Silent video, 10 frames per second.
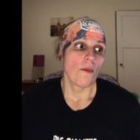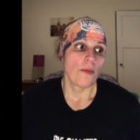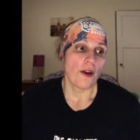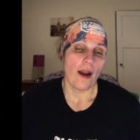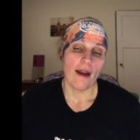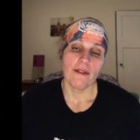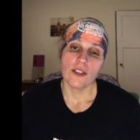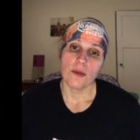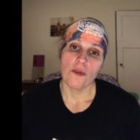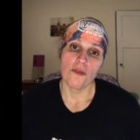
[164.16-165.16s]
they're having
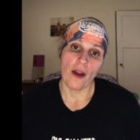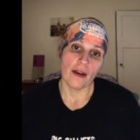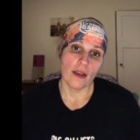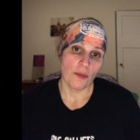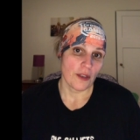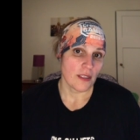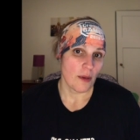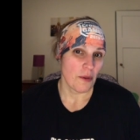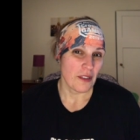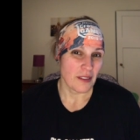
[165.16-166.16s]
trouble finding a place
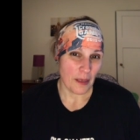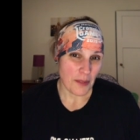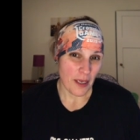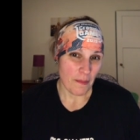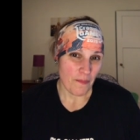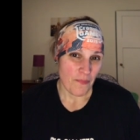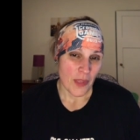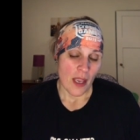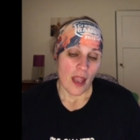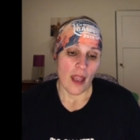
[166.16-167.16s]
that will accept him,
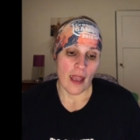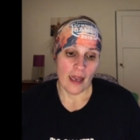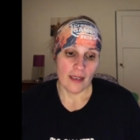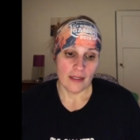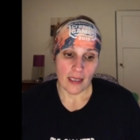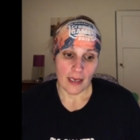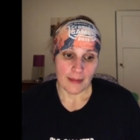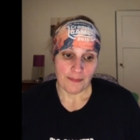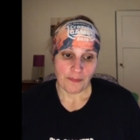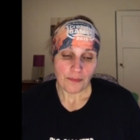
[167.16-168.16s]
and
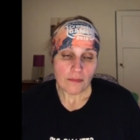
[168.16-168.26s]
um,